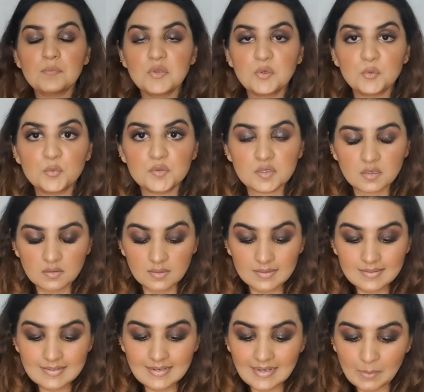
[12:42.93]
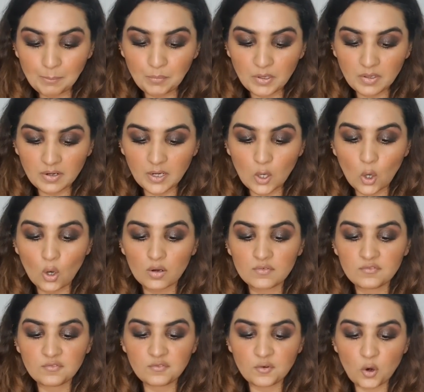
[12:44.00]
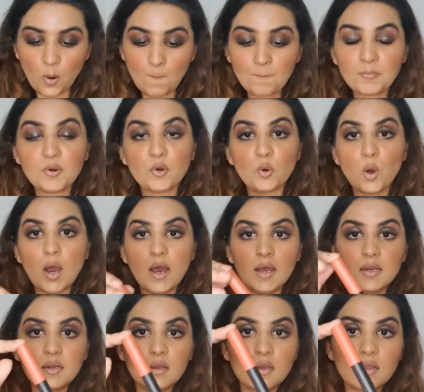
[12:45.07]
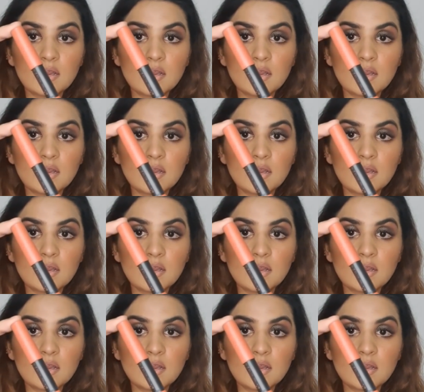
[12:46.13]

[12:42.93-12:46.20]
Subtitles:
using this lip crayon from Pro Art,